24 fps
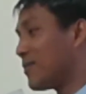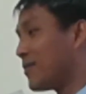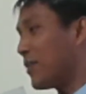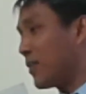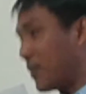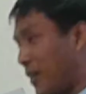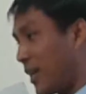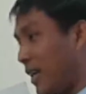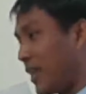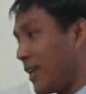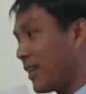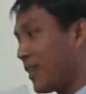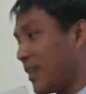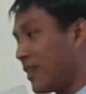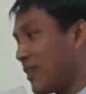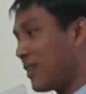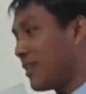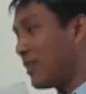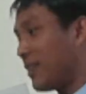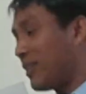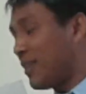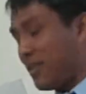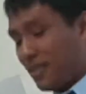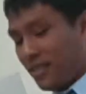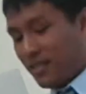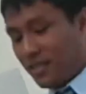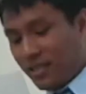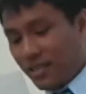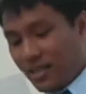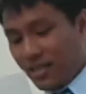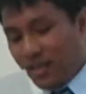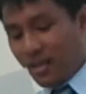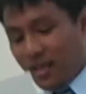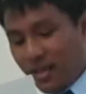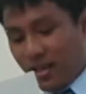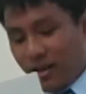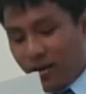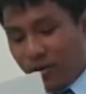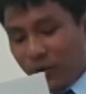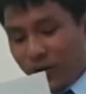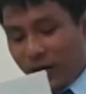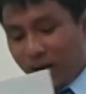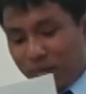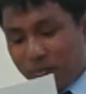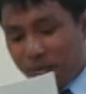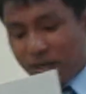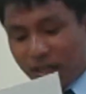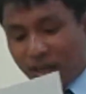Okay? When
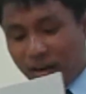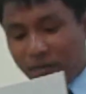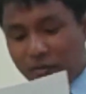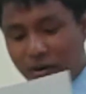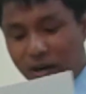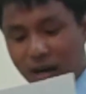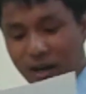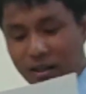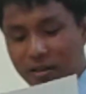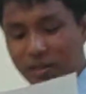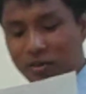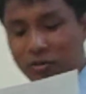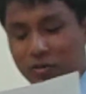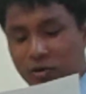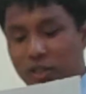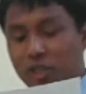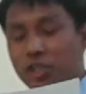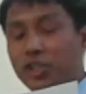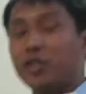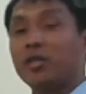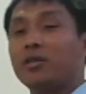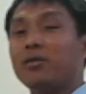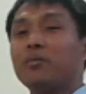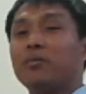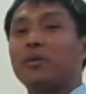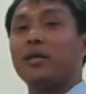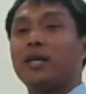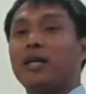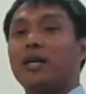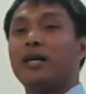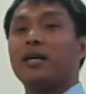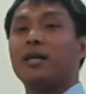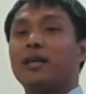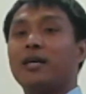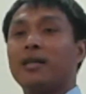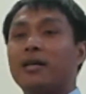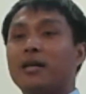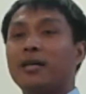I mean every other creation, mean